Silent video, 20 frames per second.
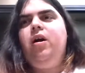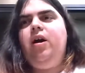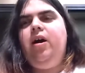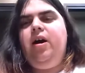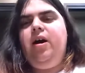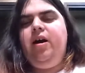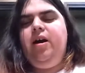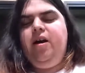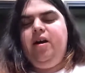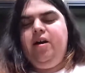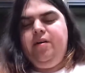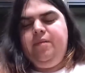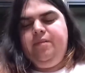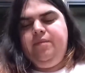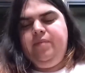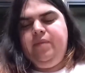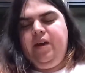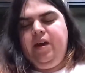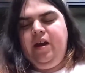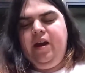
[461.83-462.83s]

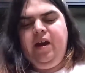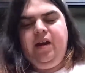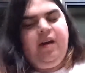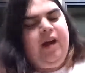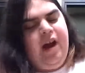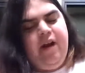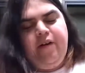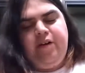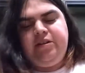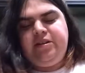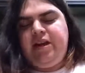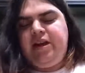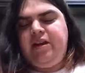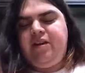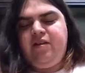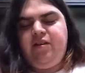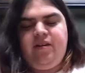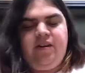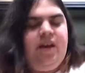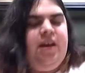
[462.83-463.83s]
Irene's like,
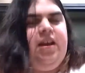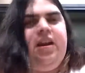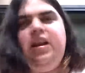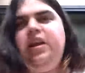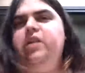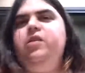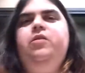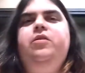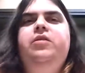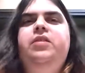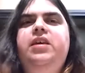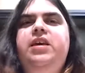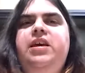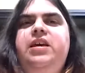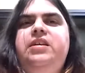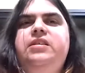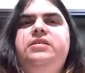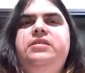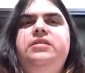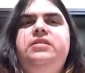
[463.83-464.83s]
Kennedy, you do
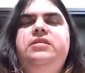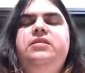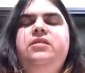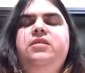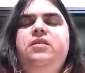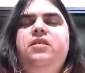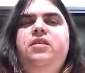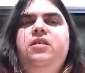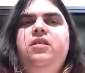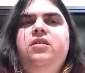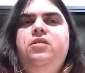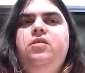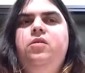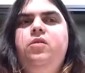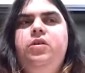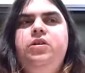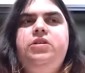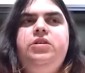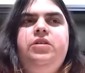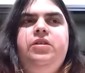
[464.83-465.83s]
this.
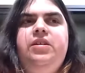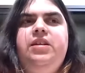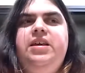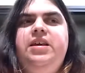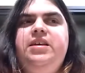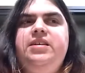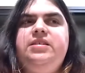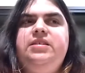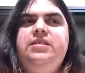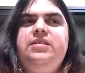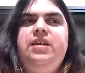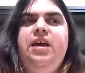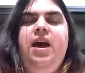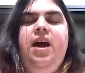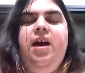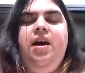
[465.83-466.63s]
Dolores, you do this.